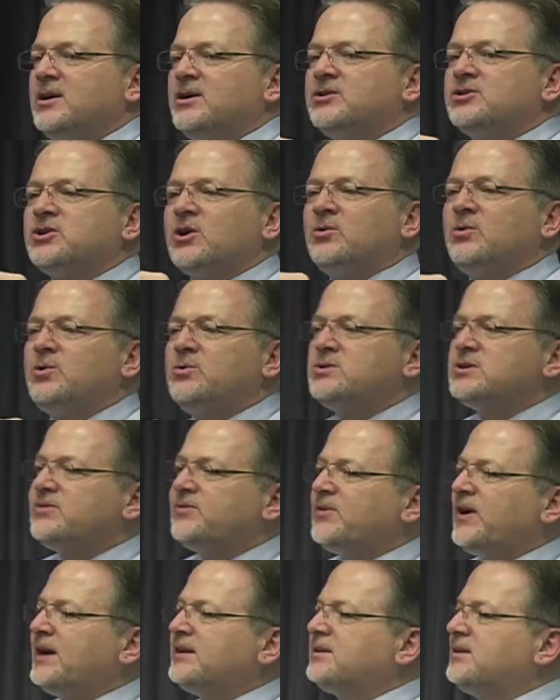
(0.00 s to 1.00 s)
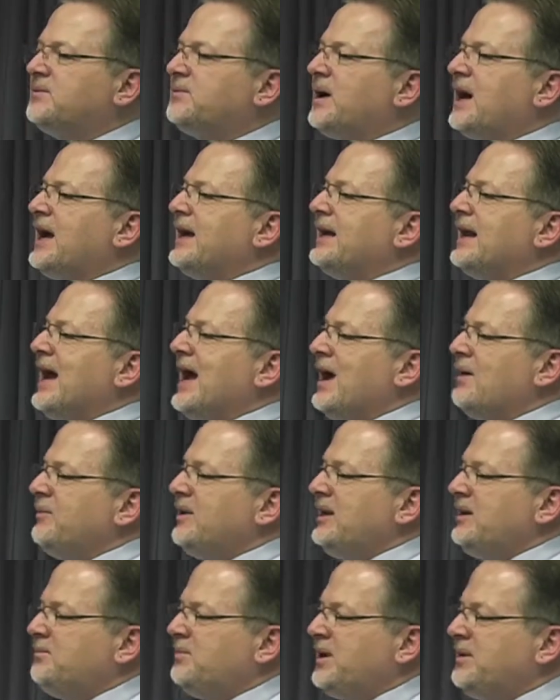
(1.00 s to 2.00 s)
So who's affected by it? How
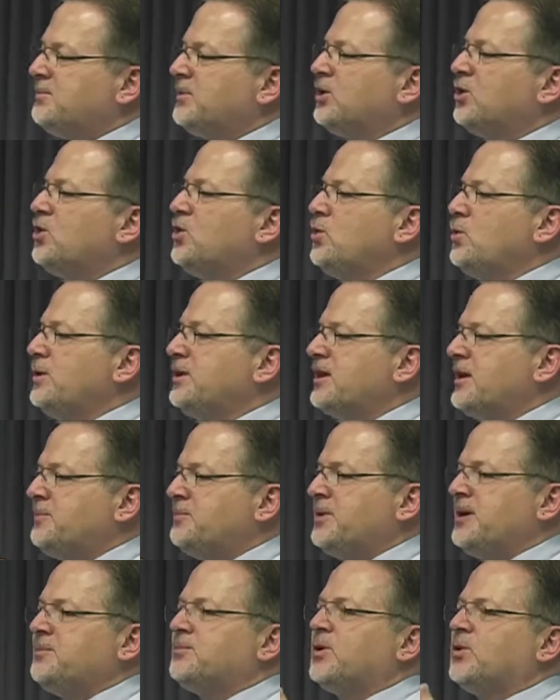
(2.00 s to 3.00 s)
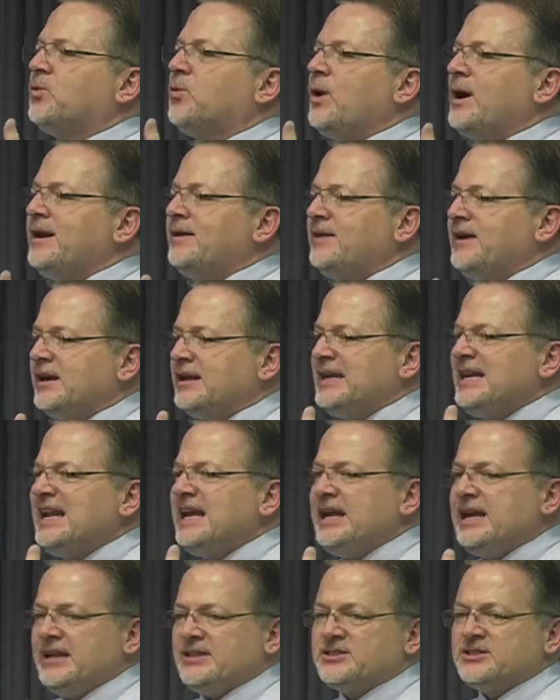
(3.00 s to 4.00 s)
many people? Who are they people? What are their
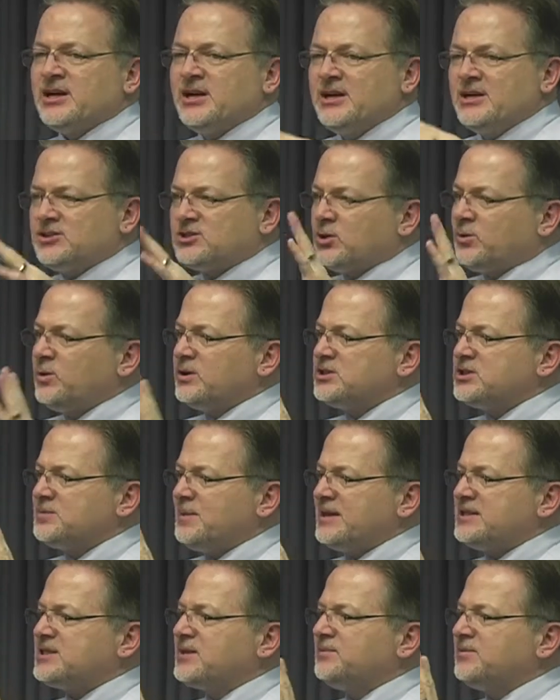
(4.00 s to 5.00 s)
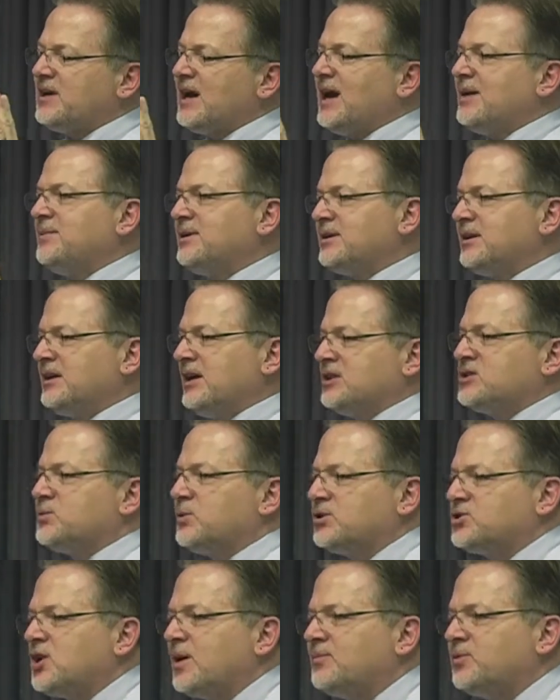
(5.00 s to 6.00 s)
needs? So we'll spend some time at the next
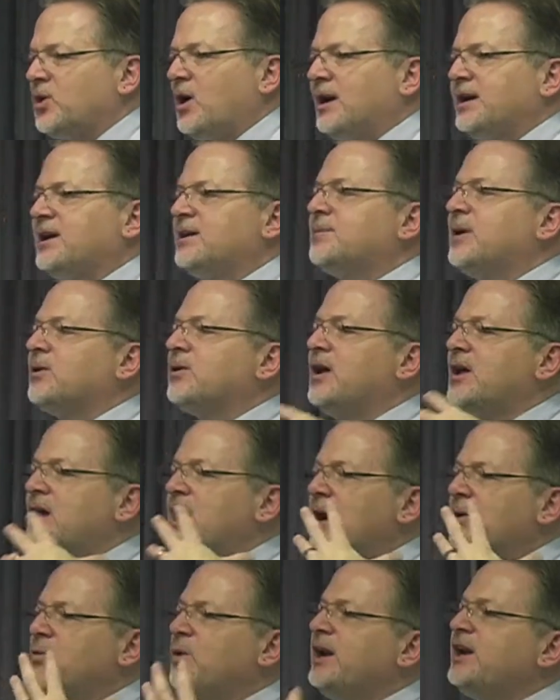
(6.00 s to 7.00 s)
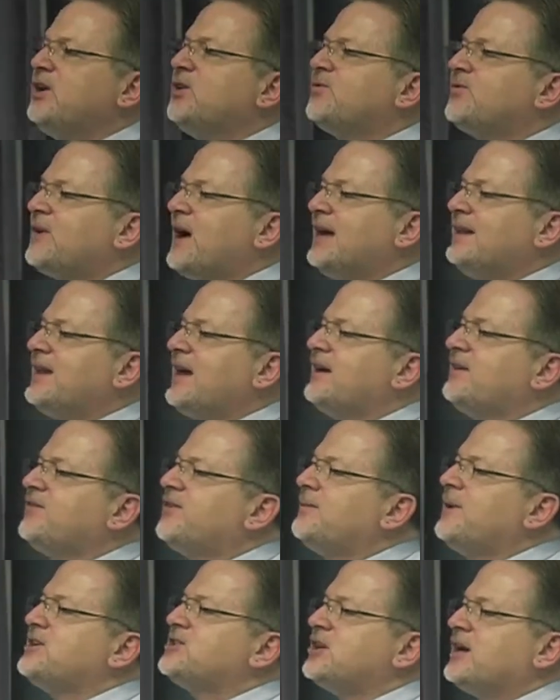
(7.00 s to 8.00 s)
workshop talking about where do you find that
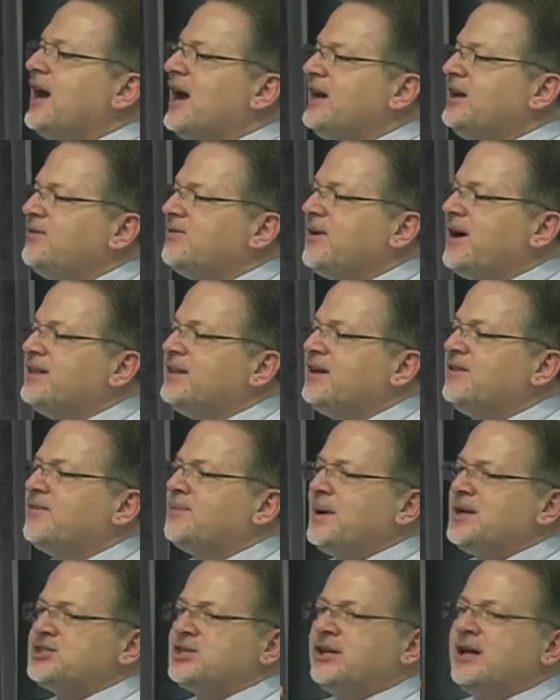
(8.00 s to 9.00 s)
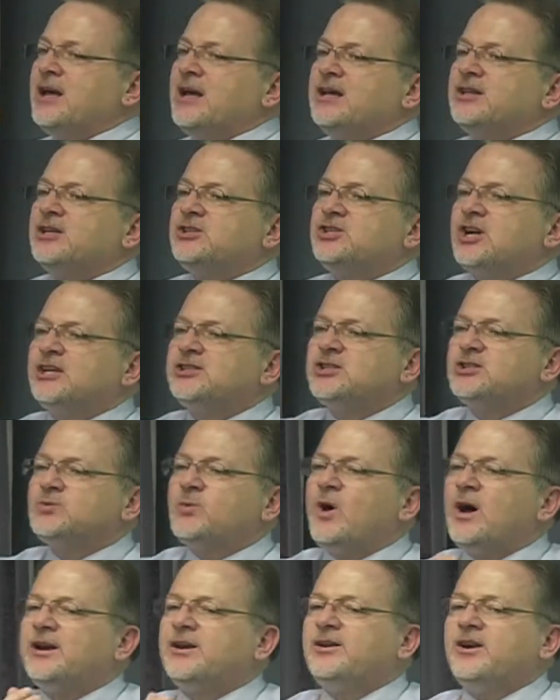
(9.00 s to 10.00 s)
information? How do you find that information? The judges
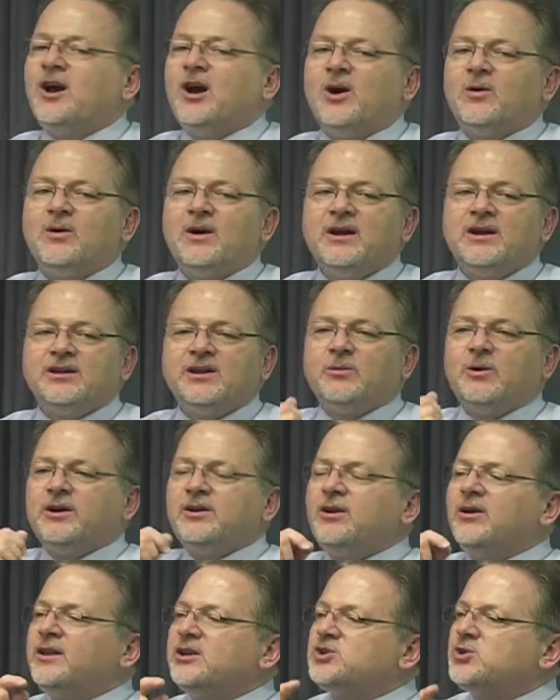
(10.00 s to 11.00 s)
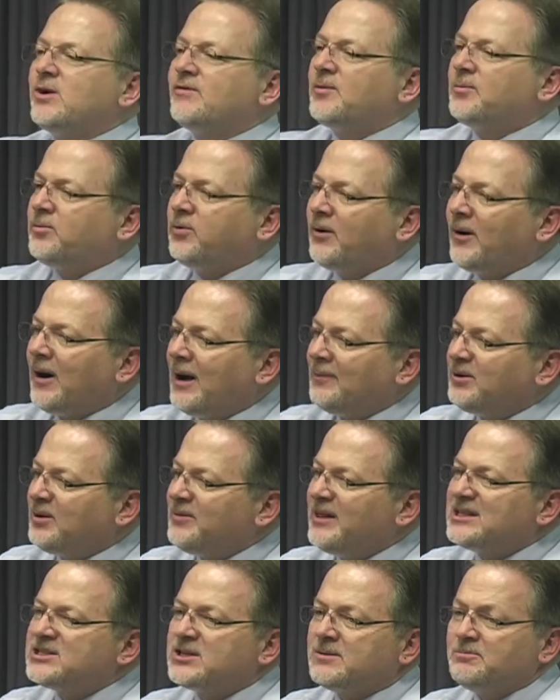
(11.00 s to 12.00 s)
want to know. They want to know that you have a problem
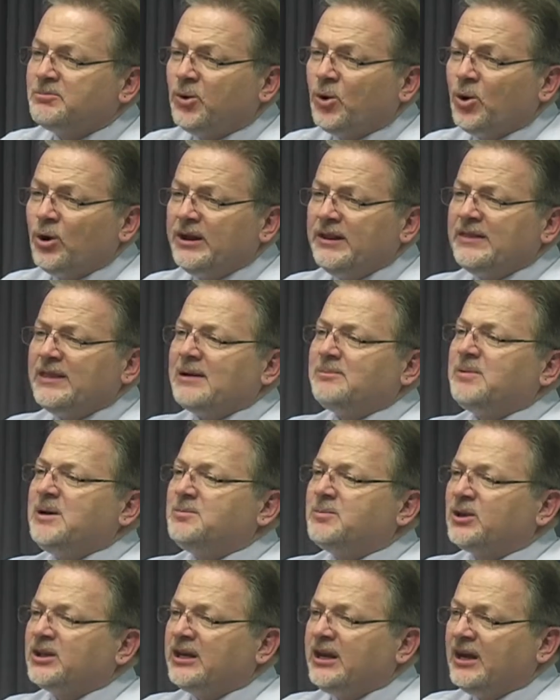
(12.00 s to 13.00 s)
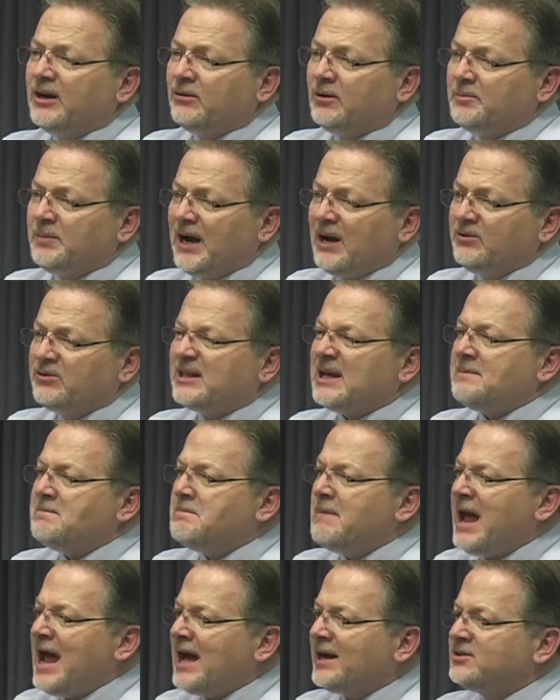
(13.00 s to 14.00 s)
that's important, that people care about, that
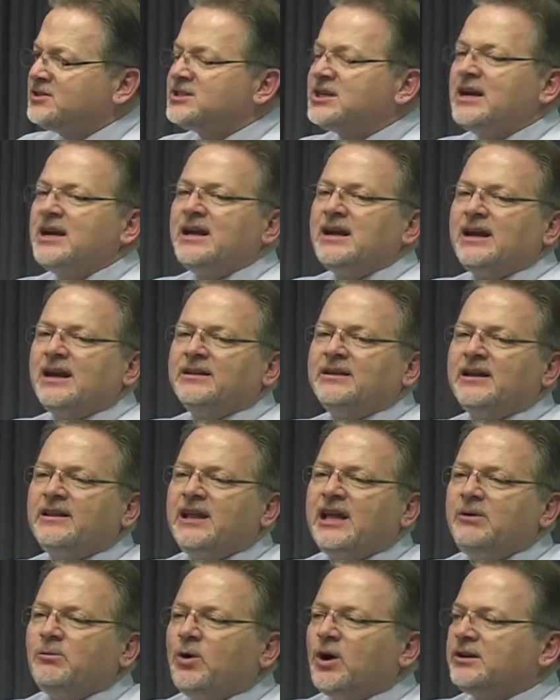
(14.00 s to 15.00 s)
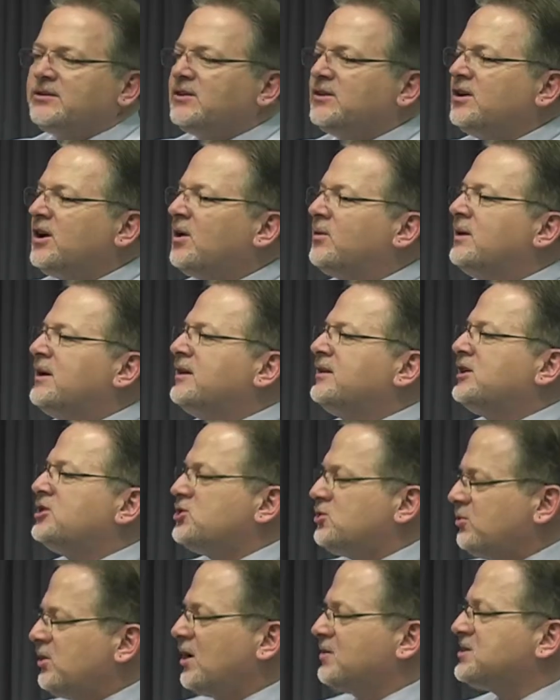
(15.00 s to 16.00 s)
matters, and then they want to know that
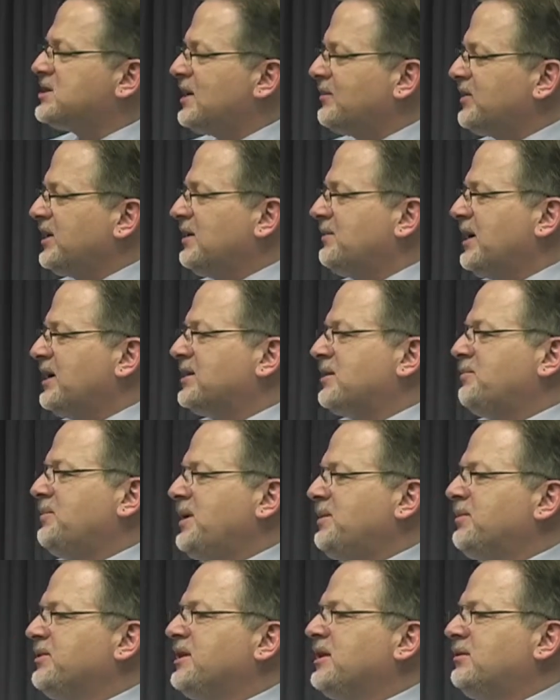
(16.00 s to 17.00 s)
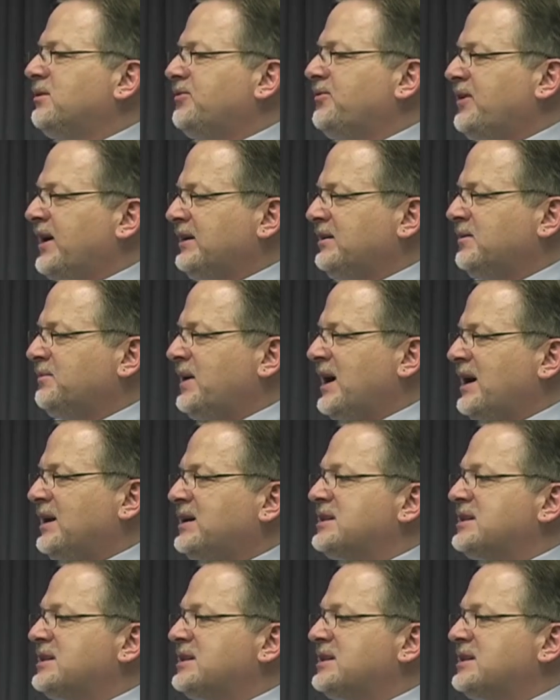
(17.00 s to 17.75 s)
you know something about the people that are affected by it.